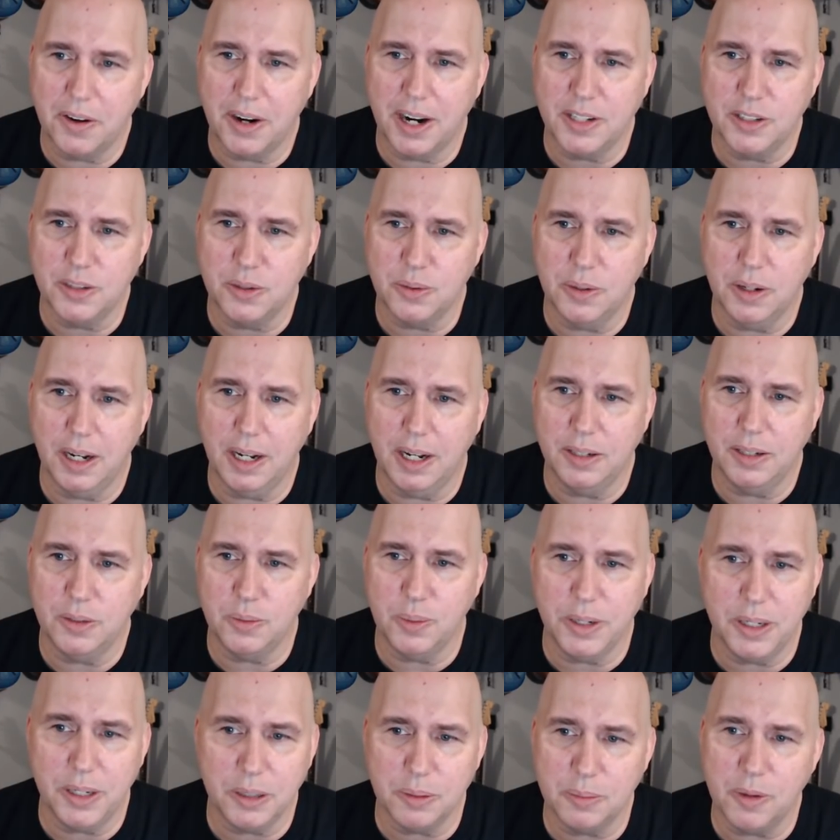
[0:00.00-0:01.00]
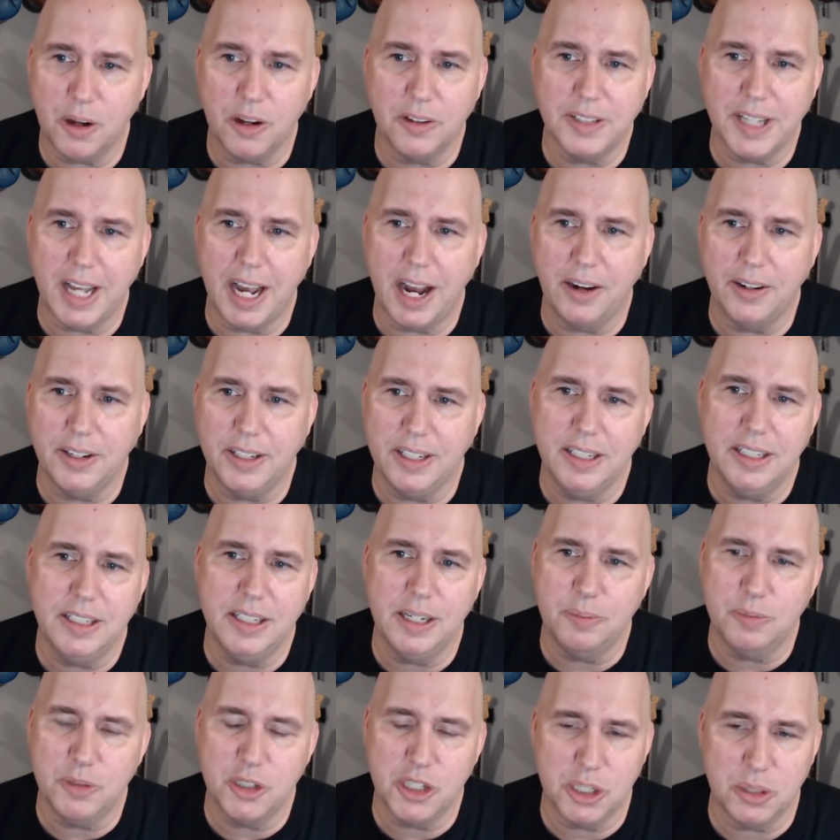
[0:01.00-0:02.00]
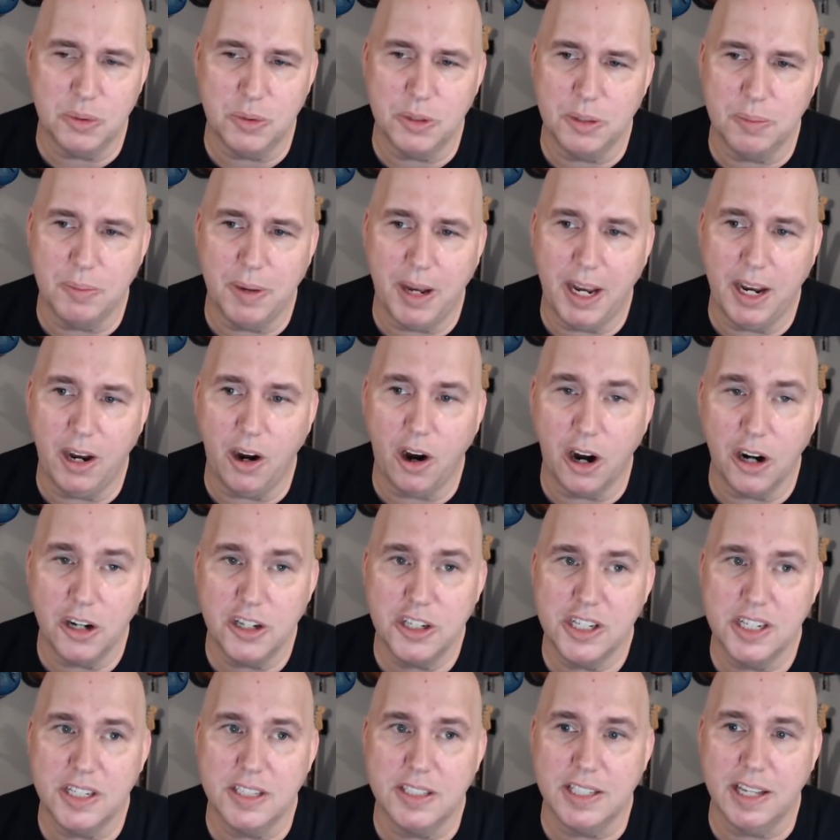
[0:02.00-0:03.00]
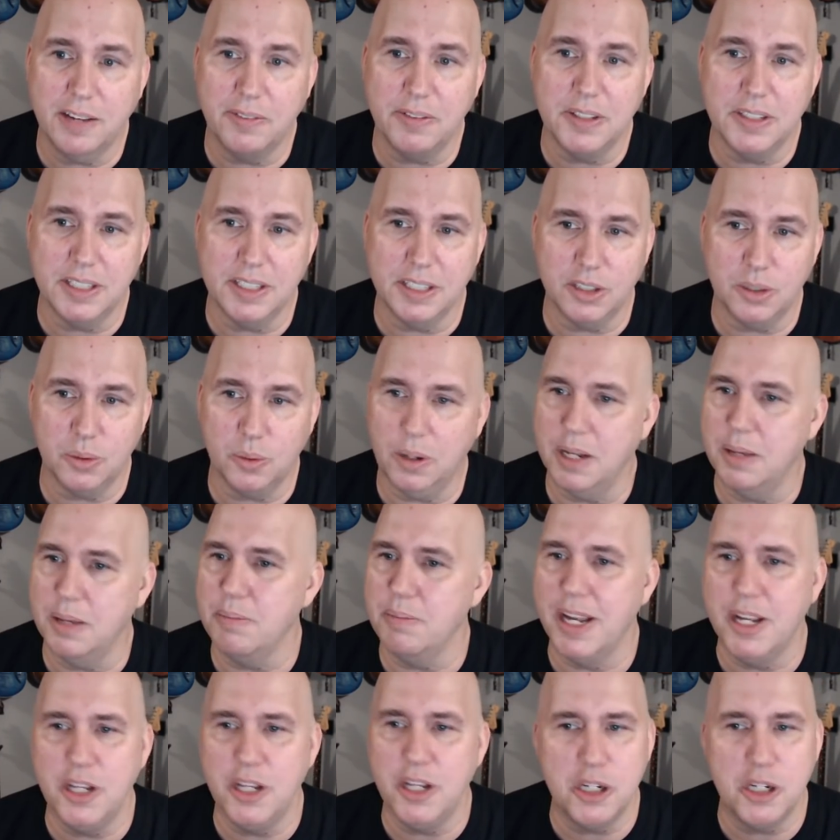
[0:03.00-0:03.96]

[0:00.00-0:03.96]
I I them all down and end up just with my RG7 620 made in